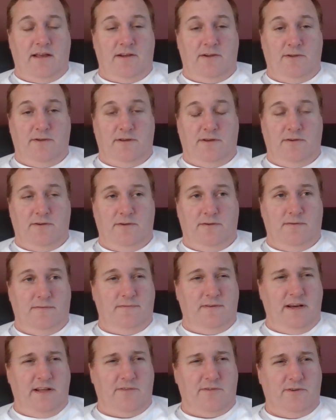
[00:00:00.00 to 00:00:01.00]
including her
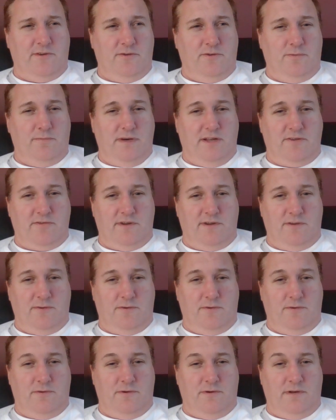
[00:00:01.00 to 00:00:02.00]
father-in-law,
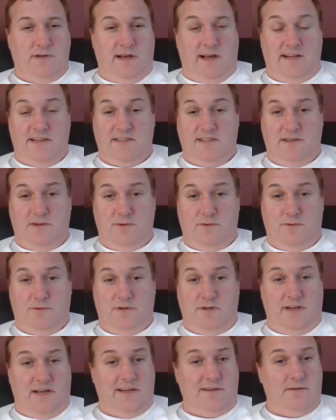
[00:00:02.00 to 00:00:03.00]
mother-in-law, aunt-in-law,
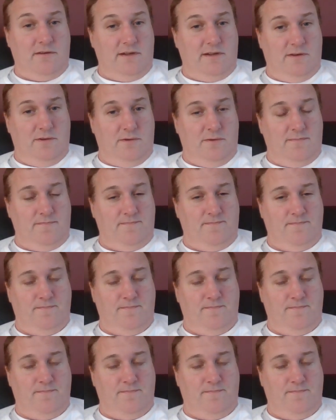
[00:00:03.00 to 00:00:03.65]
and uncle-in-law.